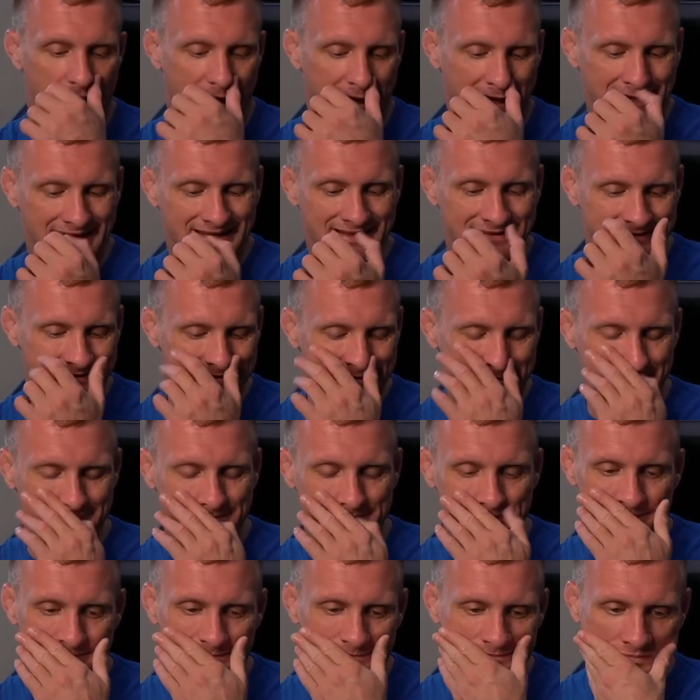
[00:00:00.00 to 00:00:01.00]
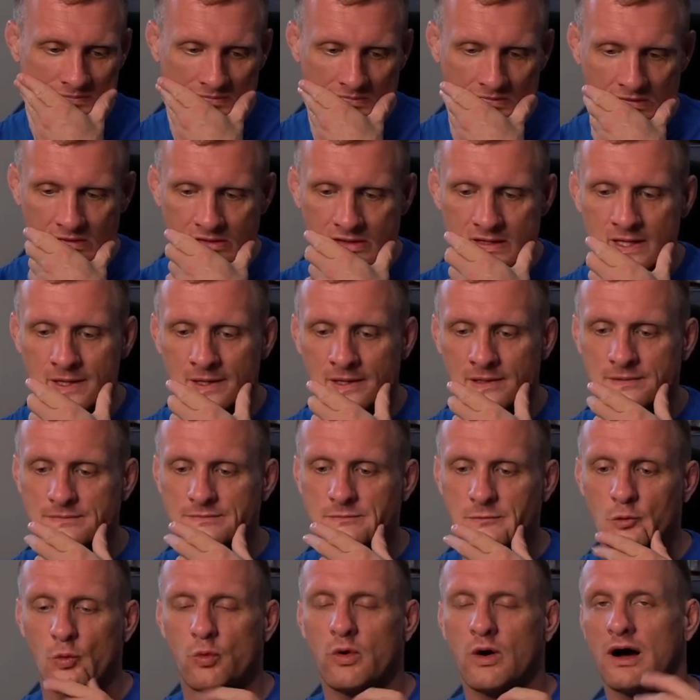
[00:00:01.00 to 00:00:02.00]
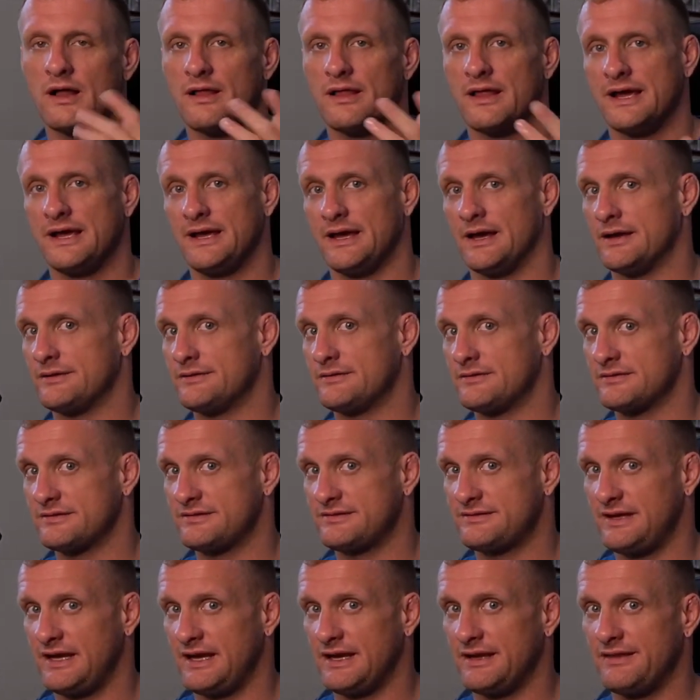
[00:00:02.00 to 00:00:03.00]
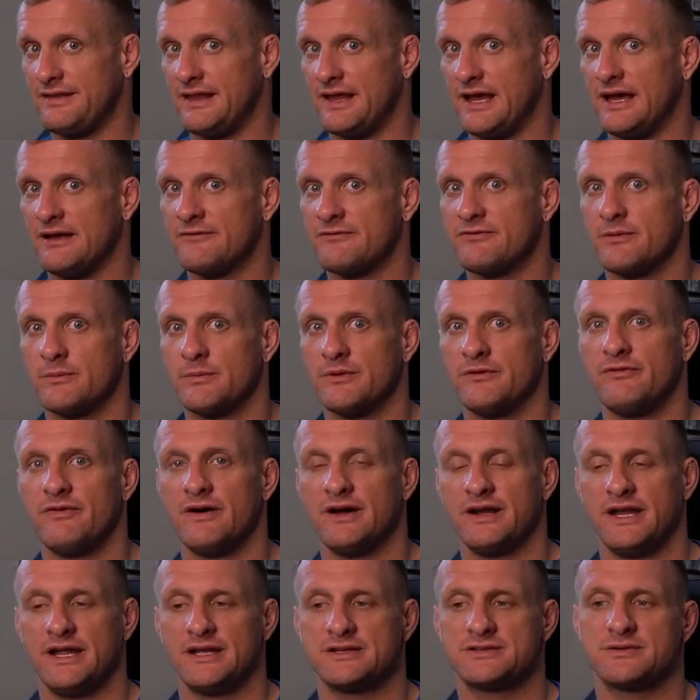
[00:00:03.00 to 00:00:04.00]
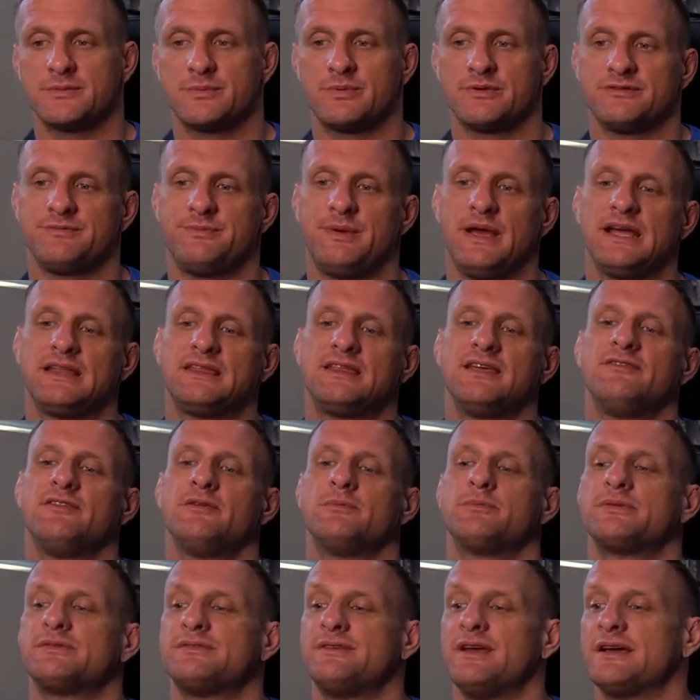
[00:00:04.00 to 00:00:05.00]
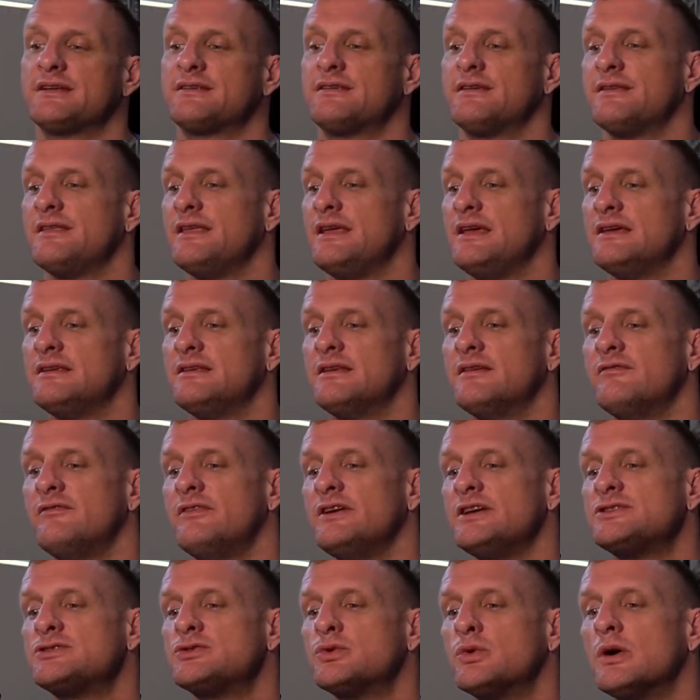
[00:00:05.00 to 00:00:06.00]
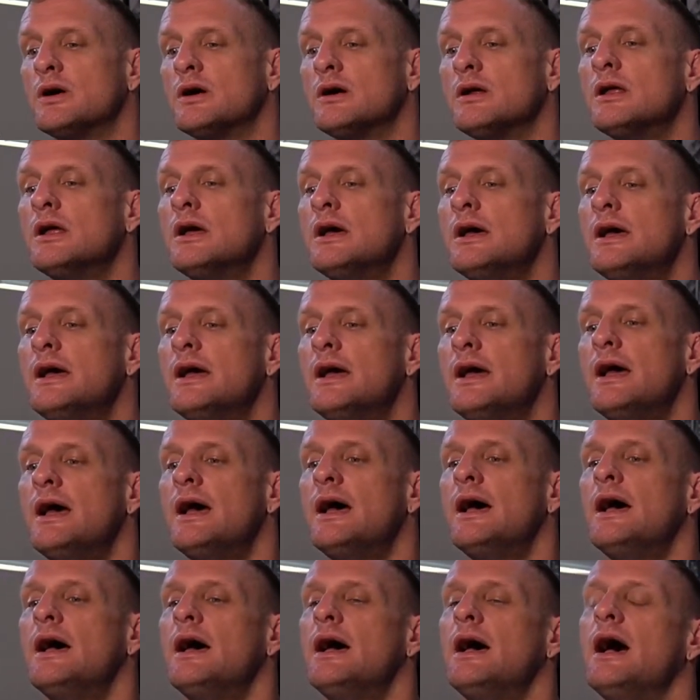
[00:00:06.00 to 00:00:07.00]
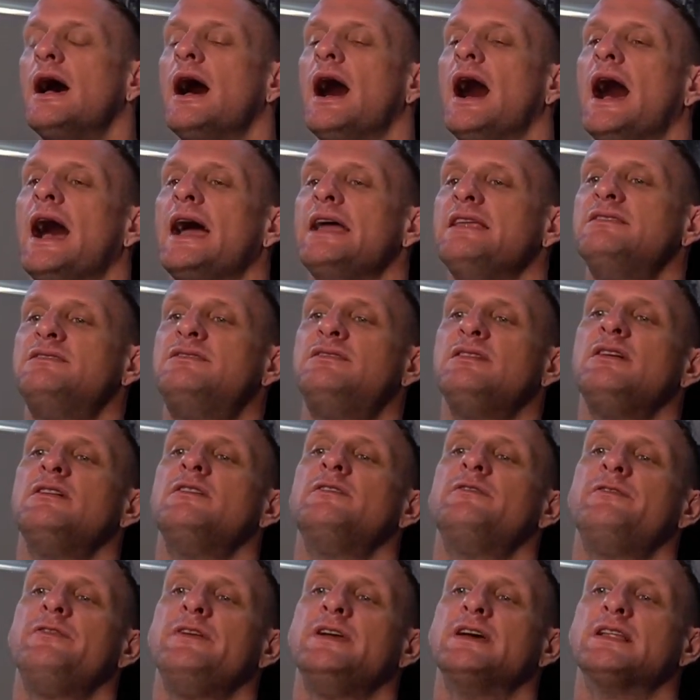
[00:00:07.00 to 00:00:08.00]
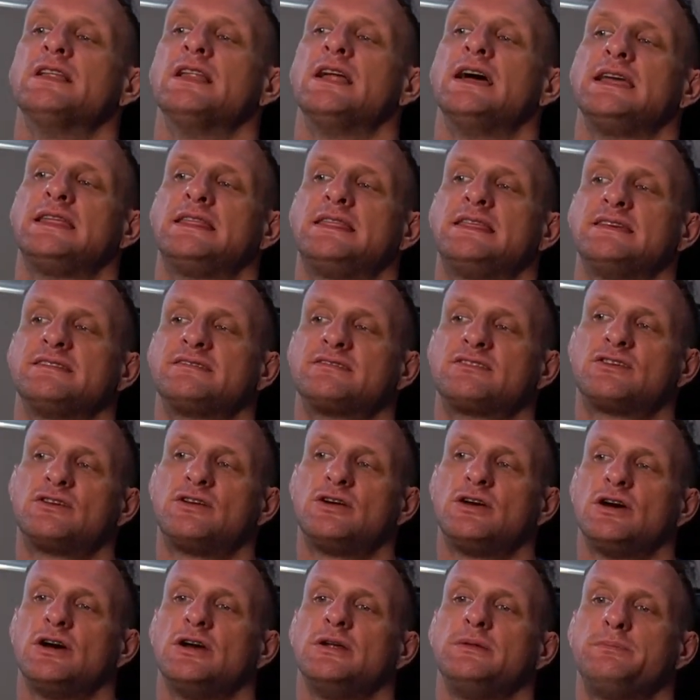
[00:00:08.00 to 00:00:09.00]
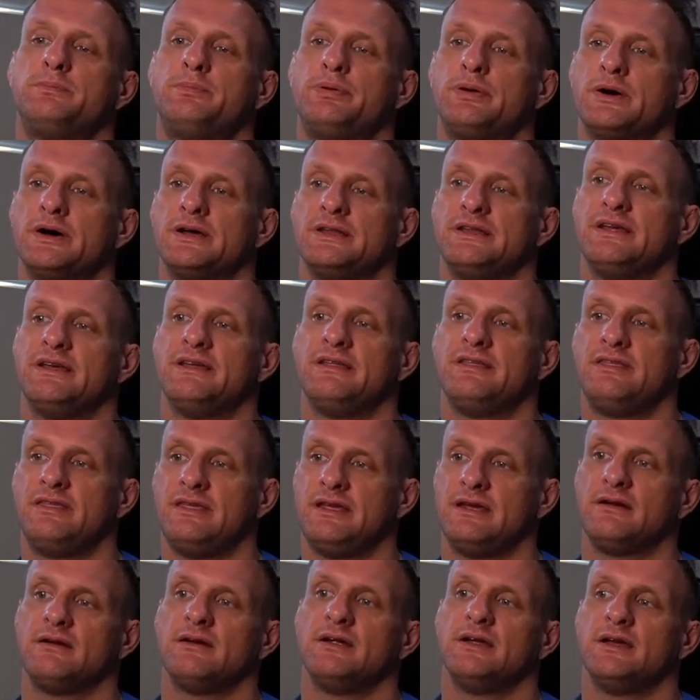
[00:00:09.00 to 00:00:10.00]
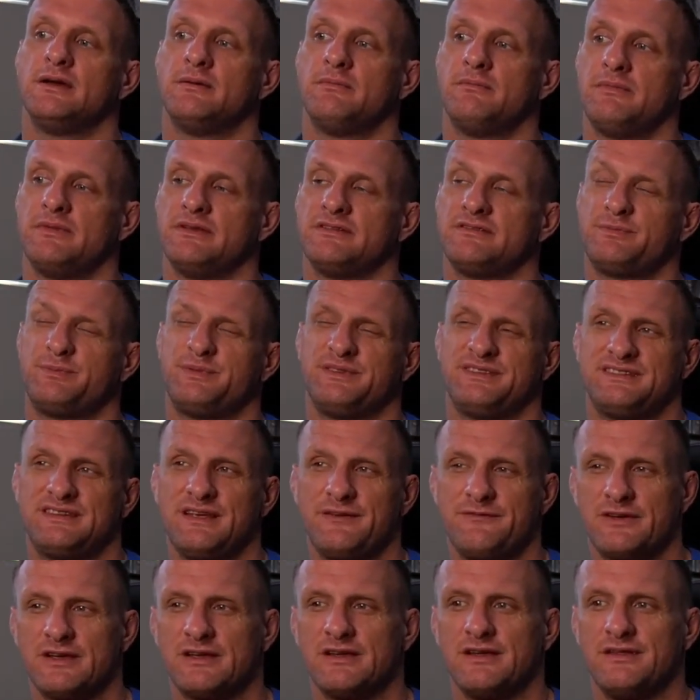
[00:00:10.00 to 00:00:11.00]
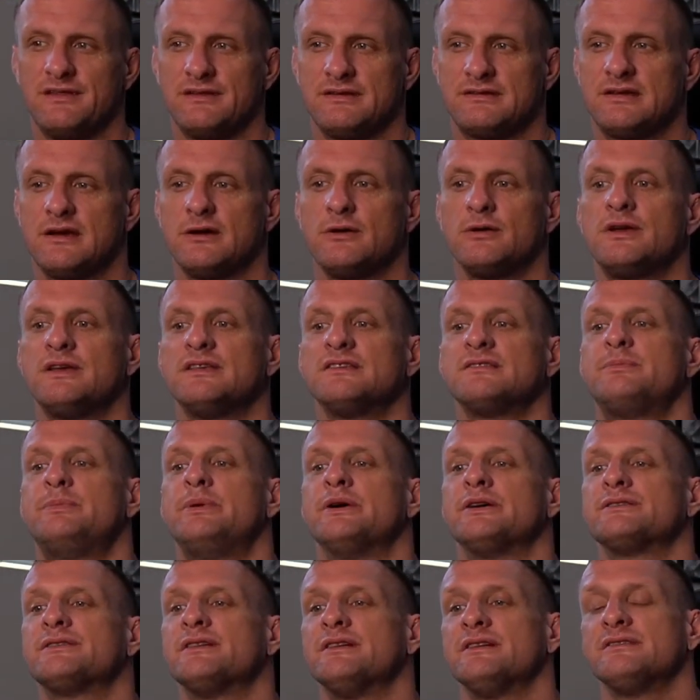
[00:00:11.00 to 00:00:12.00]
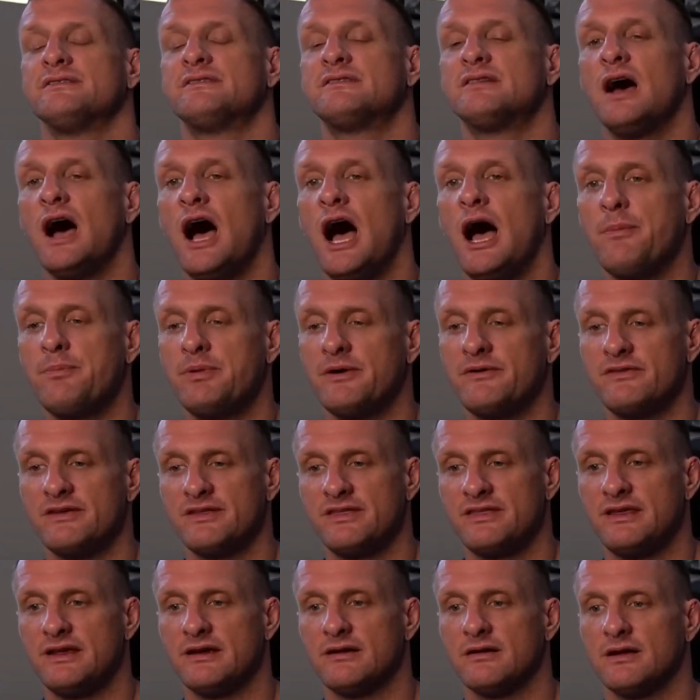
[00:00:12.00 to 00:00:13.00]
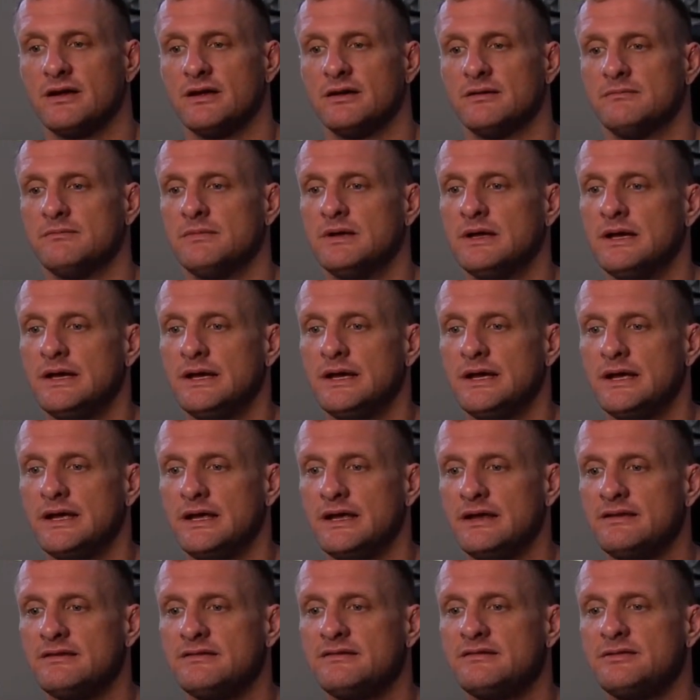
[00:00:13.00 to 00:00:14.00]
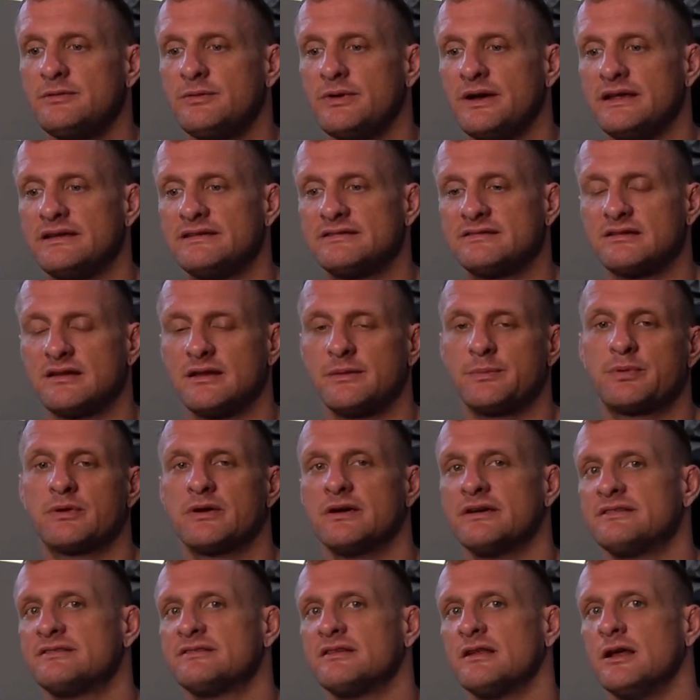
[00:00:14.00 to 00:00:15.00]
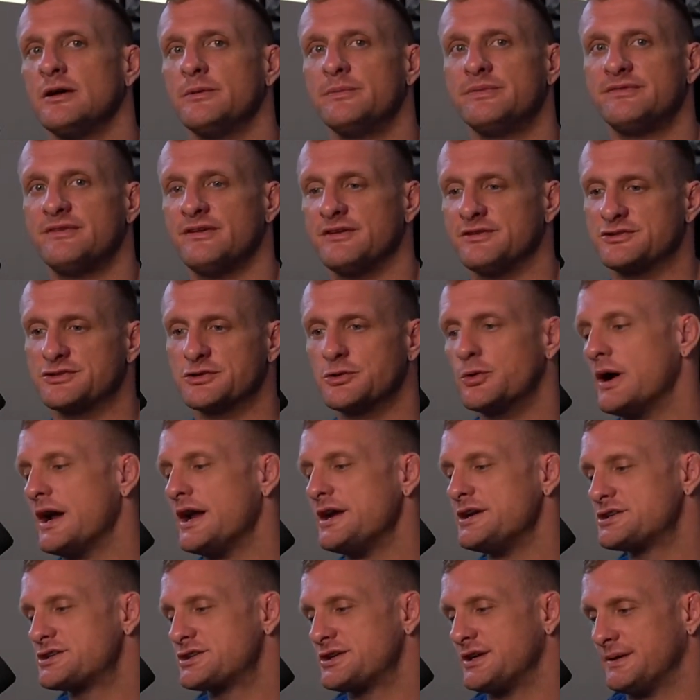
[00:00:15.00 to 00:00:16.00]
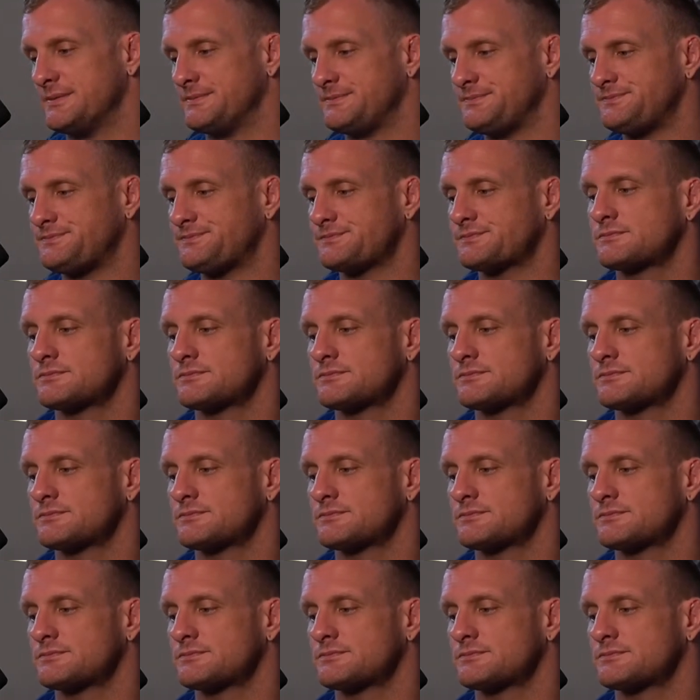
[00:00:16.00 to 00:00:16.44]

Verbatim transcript: And while I understand that from a financial perspective and protecting the individual, I do feel like this could put Ethereum, specifically the tokens built on top of Ethereum, into a slippery slope situation.